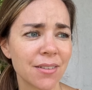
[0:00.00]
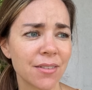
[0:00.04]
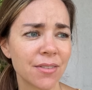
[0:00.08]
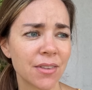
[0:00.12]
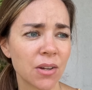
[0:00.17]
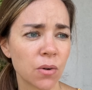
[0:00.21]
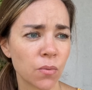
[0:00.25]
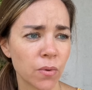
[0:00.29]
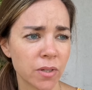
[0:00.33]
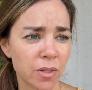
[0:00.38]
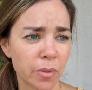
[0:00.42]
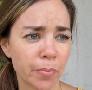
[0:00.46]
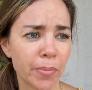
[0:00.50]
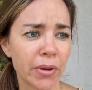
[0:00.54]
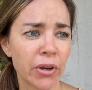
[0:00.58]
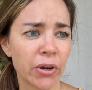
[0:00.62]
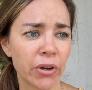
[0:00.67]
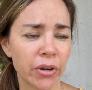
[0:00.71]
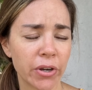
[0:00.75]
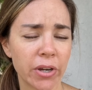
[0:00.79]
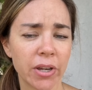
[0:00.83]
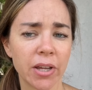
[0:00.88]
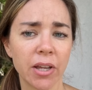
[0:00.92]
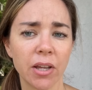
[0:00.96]
there was a
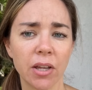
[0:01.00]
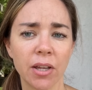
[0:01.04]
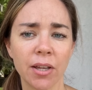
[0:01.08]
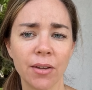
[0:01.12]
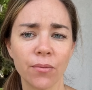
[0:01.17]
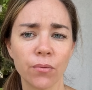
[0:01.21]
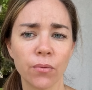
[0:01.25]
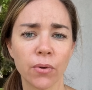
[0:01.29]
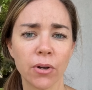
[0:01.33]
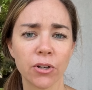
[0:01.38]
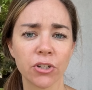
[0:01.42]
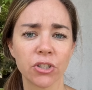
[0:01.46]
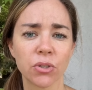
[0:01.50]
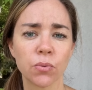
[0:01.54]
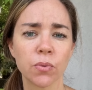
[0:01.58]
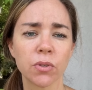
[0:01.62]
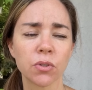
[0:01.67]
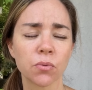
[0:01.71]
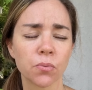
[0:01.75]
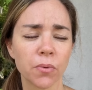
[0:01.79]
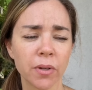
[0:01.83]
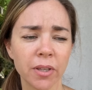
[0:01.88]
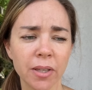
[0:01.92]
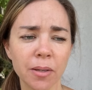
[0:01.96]
period where she
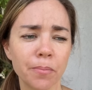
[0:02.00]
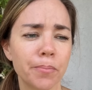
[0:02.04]
was really